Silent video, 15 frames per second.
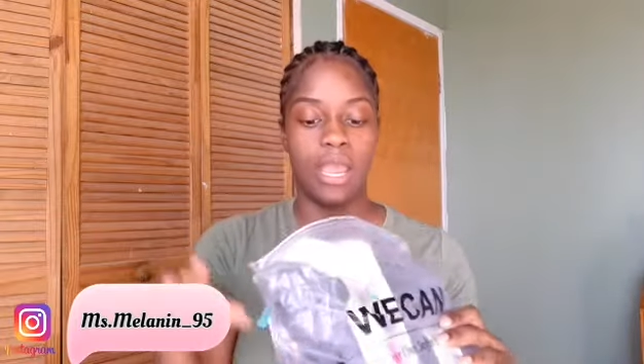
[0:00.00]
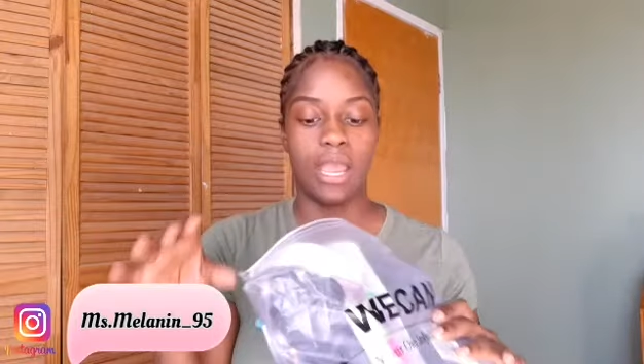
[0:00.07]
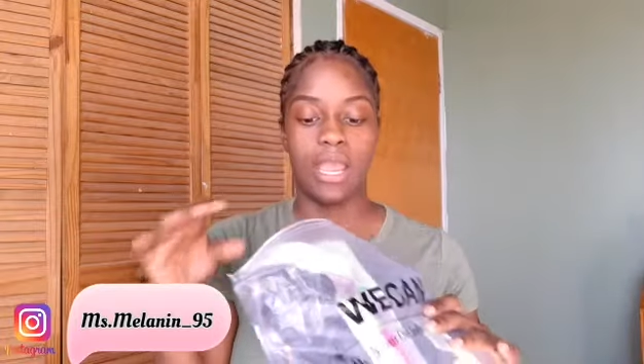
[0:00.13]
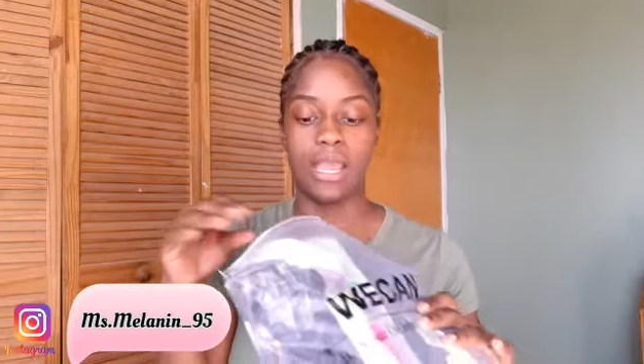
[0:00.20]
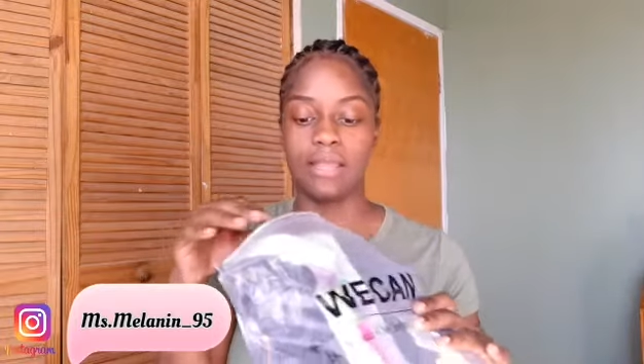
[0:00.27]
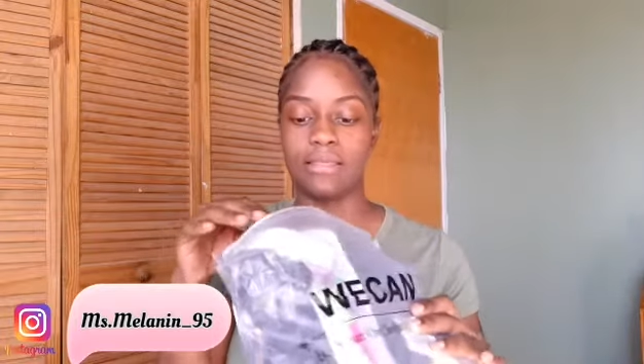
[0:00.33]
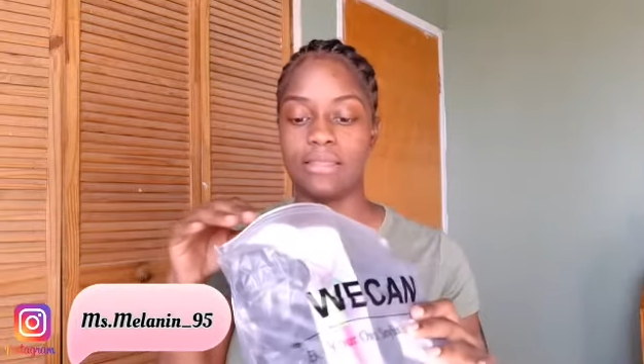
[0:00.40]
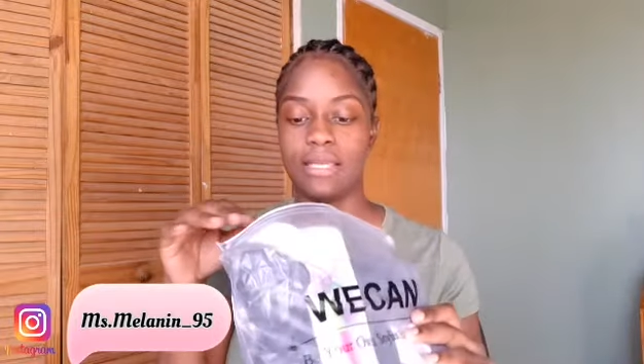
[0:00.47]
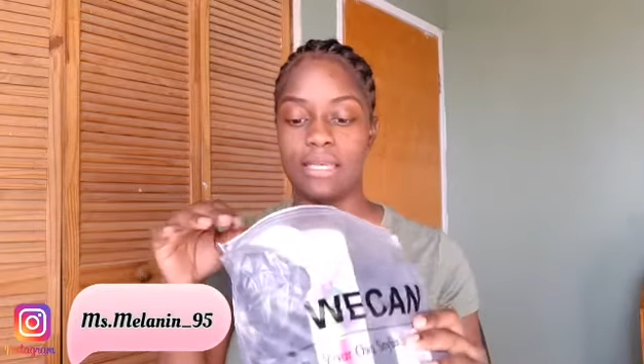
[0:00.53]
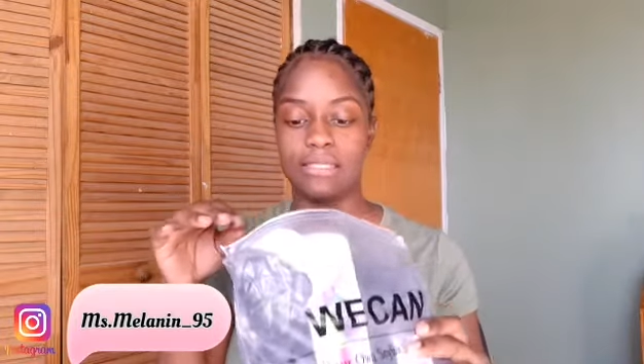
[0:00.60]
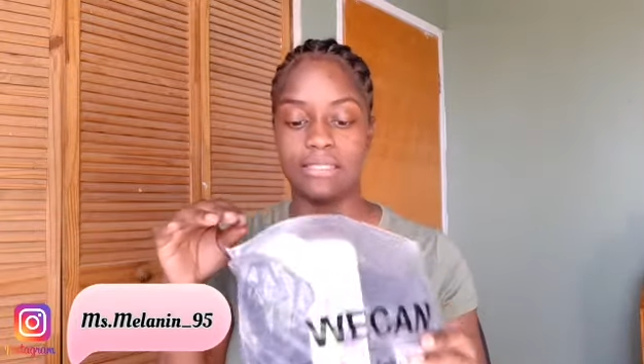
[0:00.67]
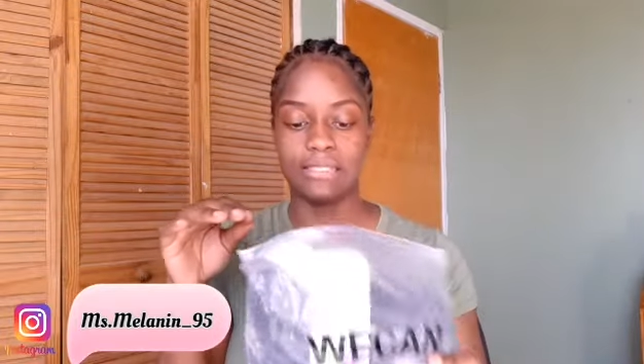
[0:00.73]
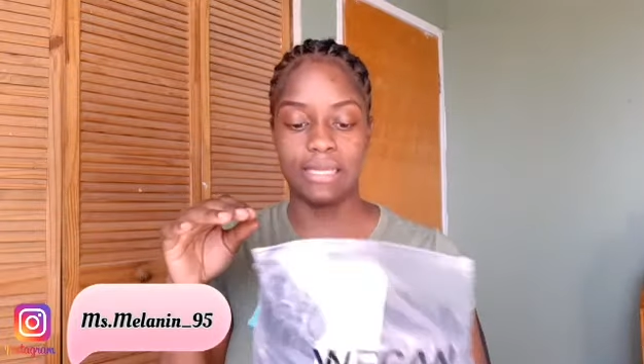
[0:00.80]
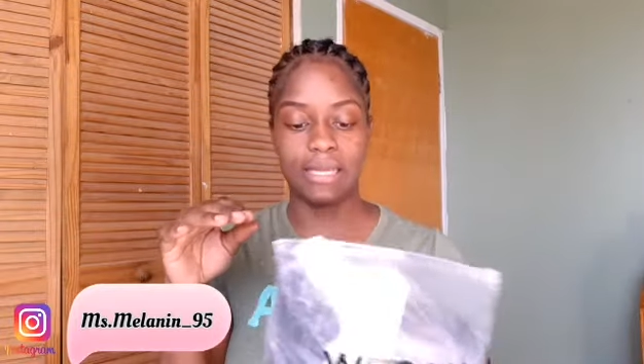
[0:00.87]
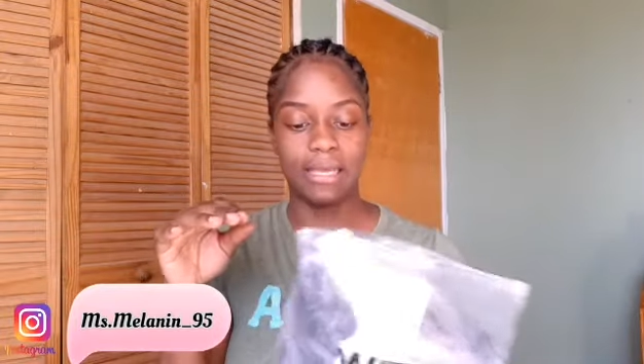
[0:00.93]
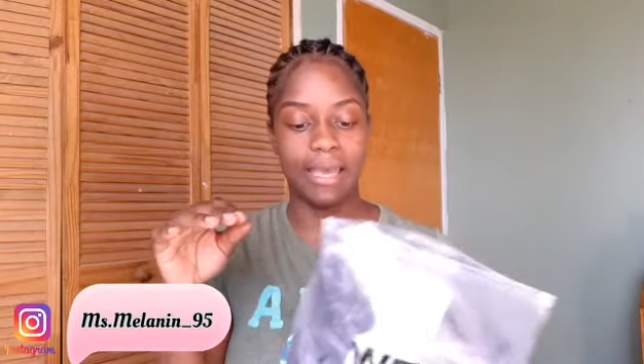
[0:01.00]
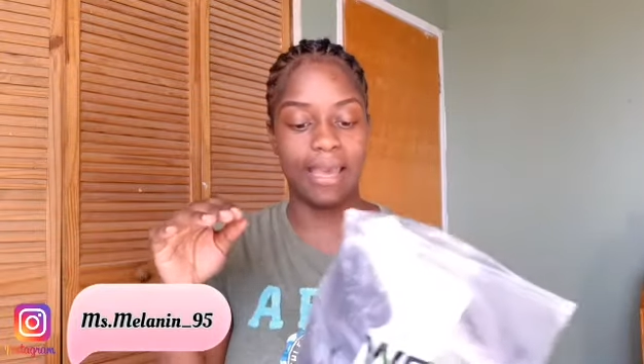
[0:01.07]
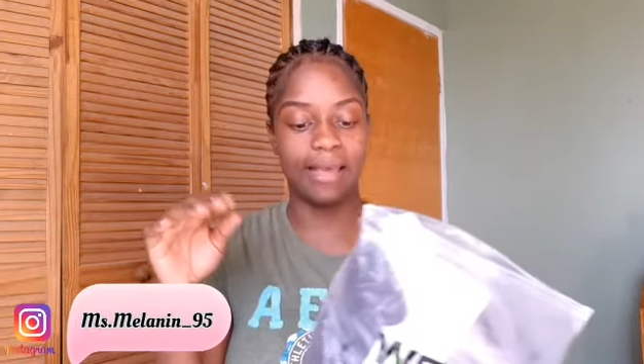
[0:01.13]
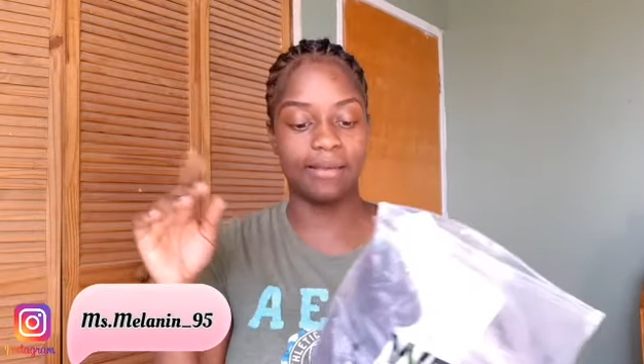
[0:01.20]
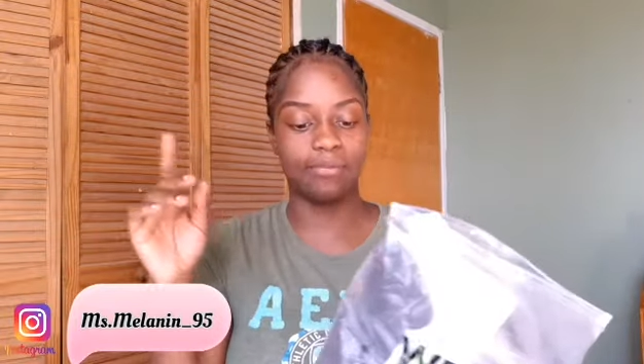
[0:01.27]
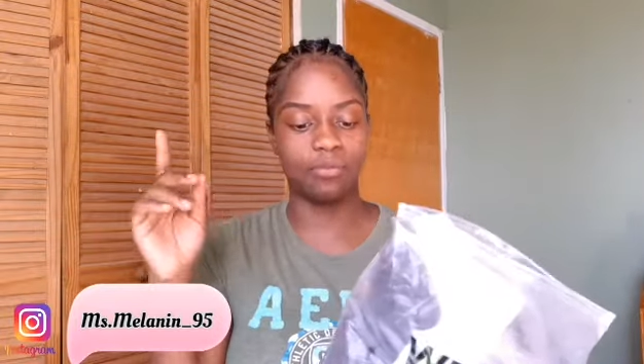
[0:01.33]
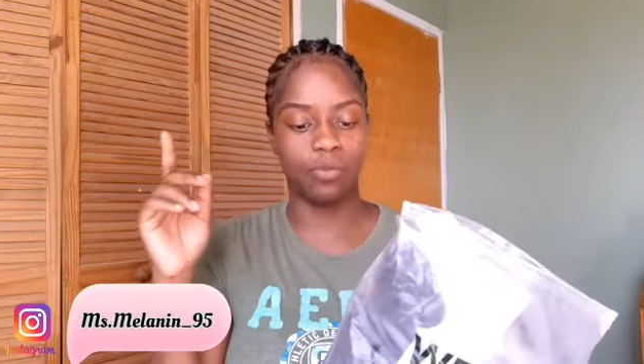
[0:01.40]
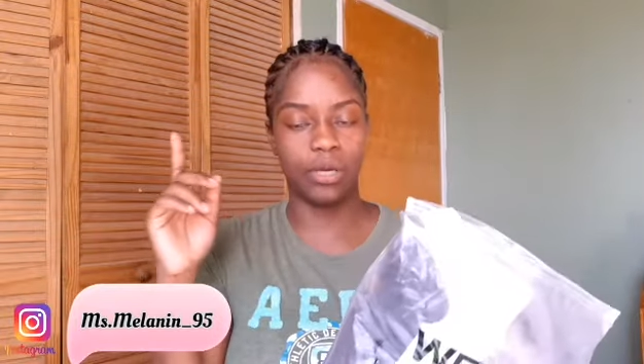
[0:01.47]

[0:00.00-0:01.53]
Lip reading: in this it came